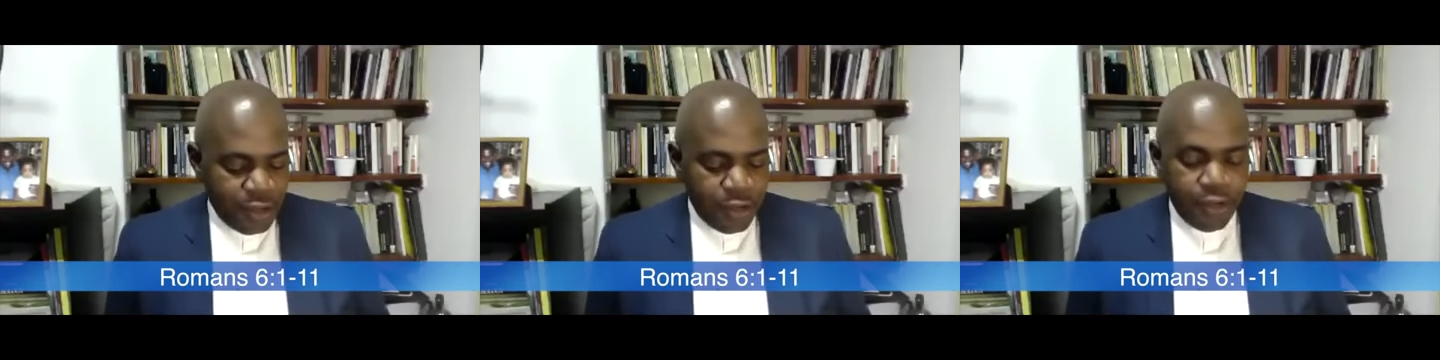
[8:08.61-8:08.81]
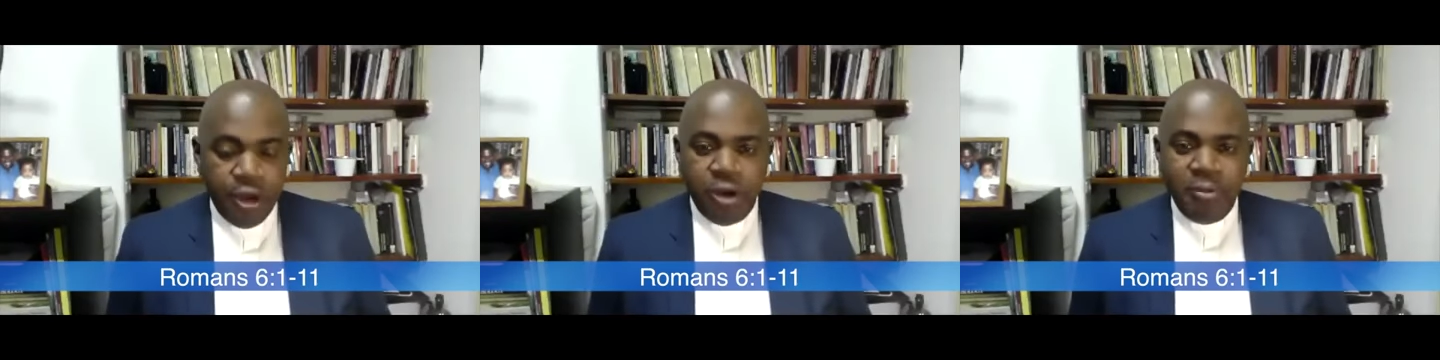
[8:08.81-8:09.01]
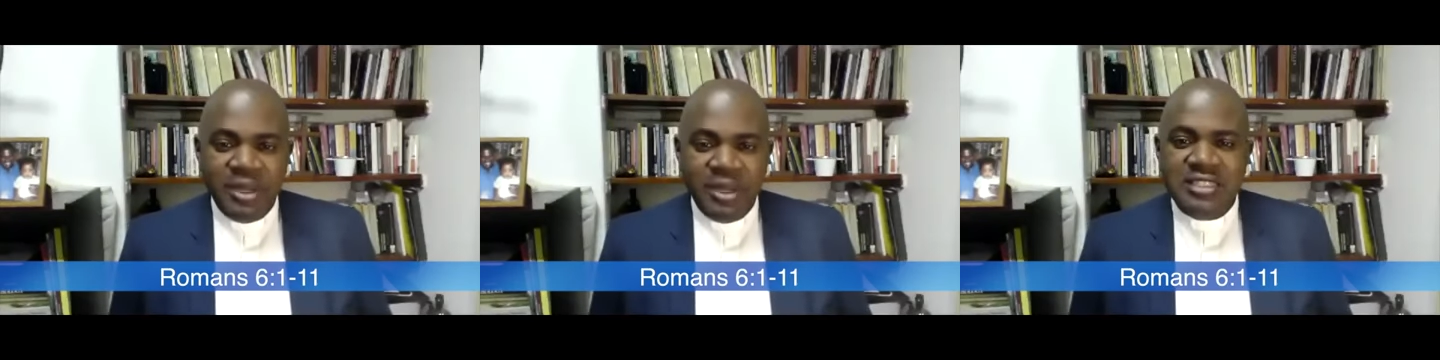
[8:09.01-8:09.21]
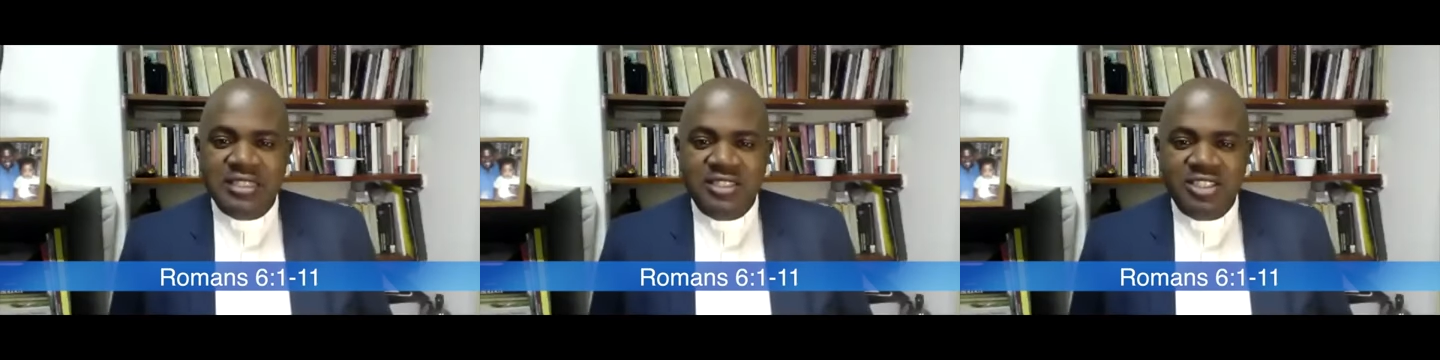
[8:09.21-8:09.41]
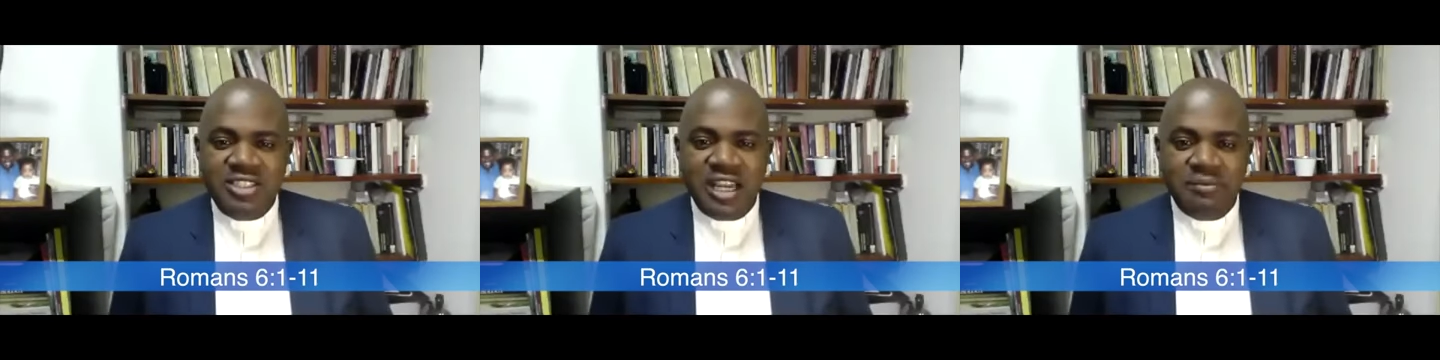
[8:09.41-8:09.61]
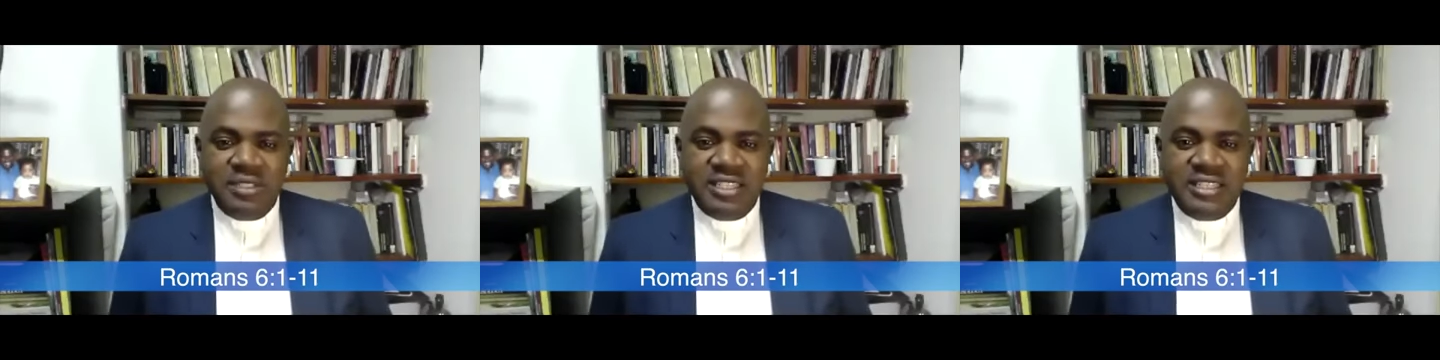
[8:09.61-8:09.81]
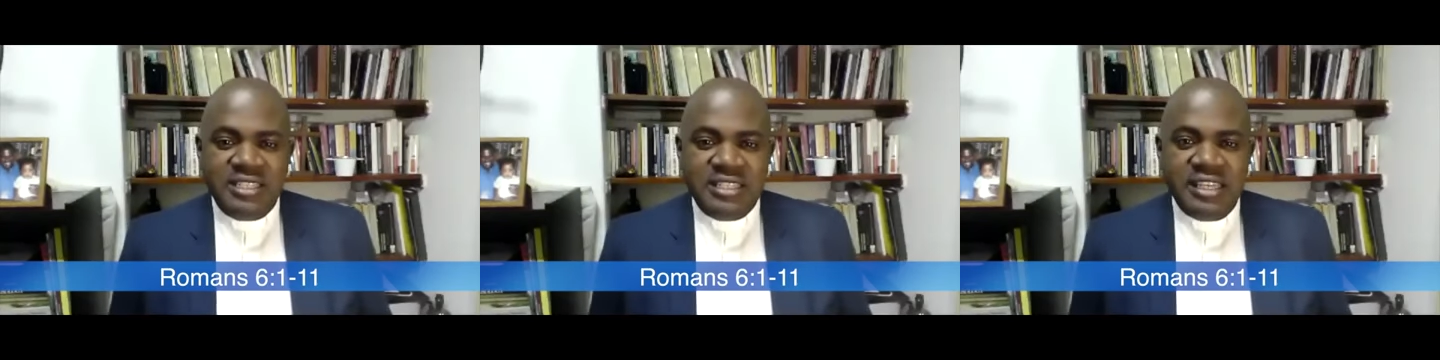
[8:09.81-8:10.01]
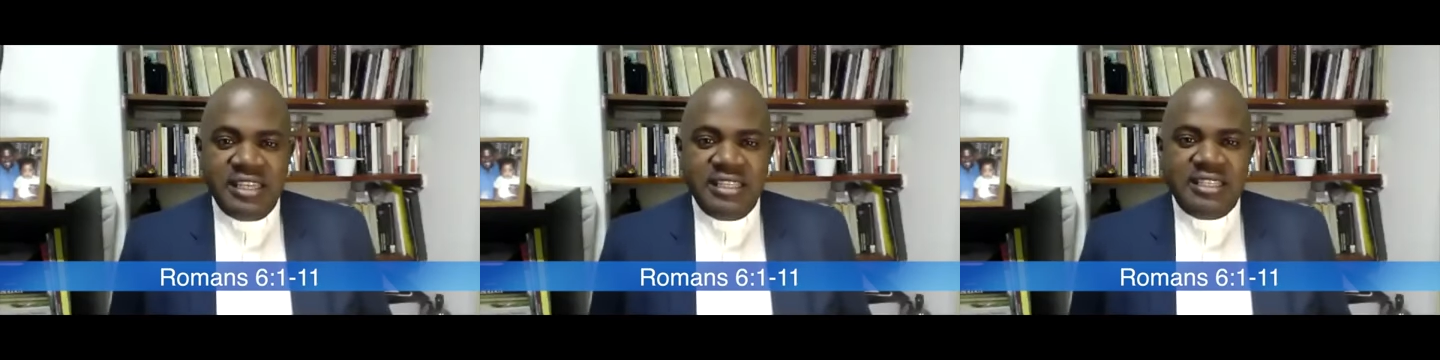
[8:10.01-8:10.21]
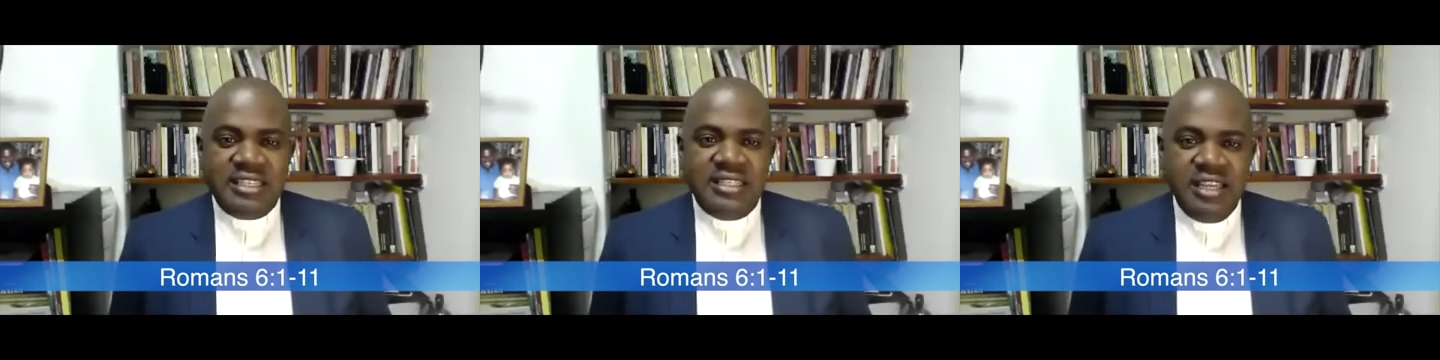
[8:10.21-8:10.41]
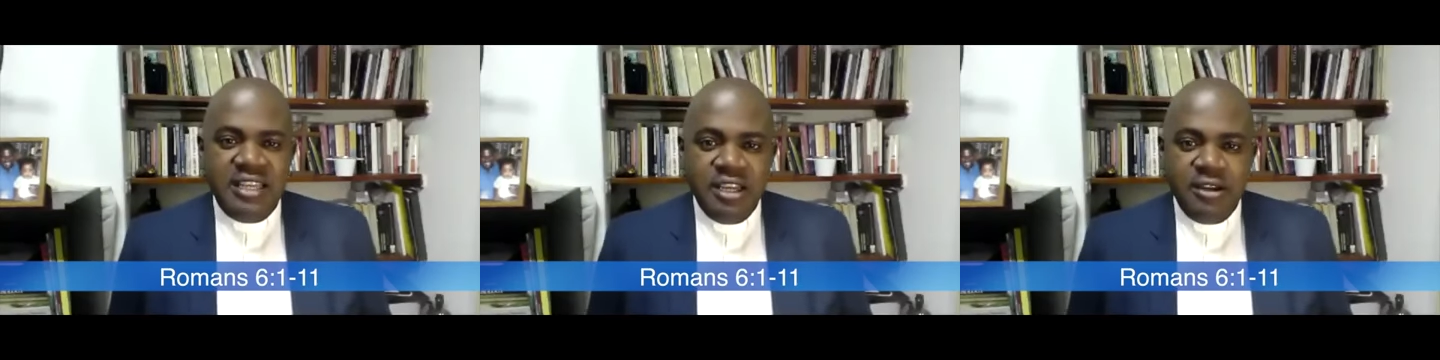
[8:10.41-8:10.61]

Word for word: Romans, chapter 6,